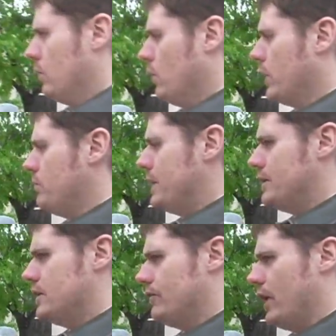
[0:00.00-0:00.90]
what have been
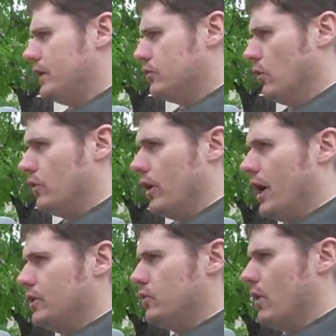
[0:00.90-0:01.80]
identified as over
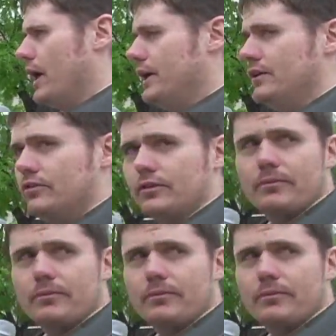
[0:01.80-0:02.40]
100 ridings